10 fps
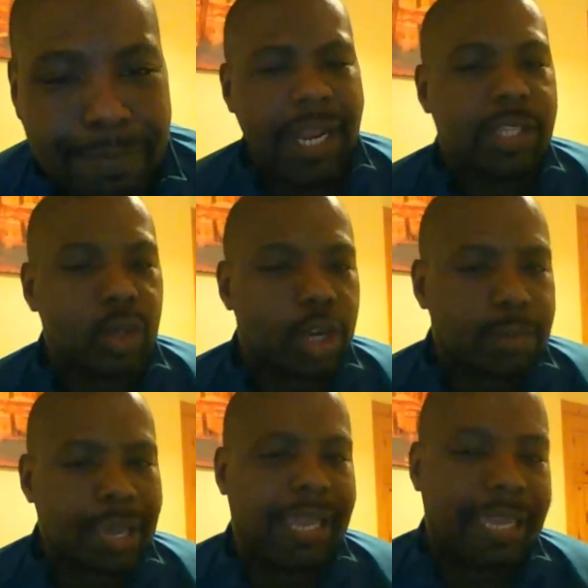So where
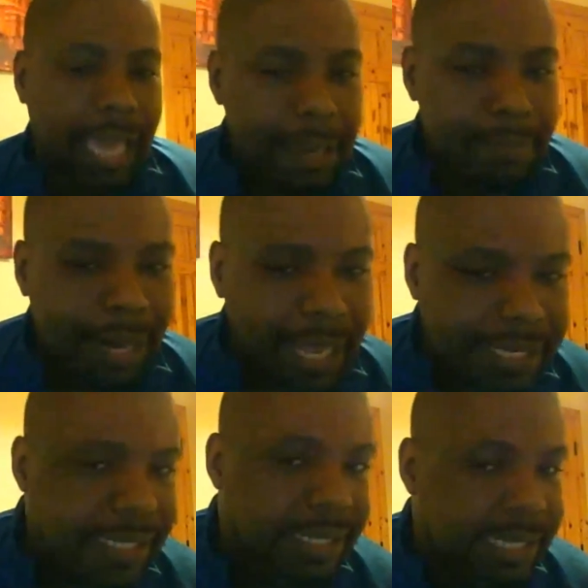they're talking about game
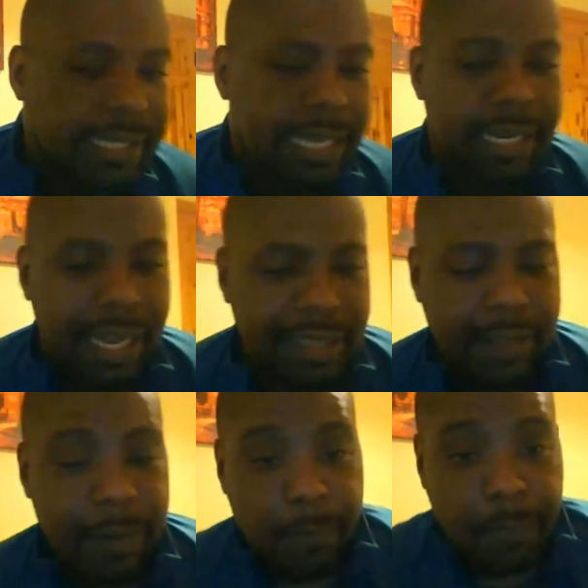plans and this, that, and
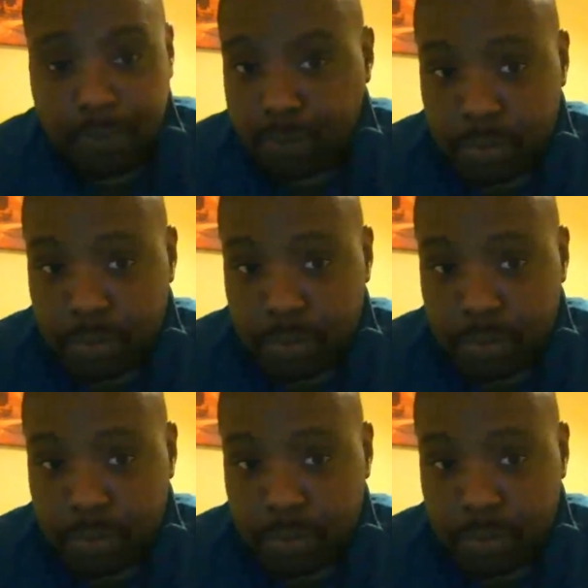the other,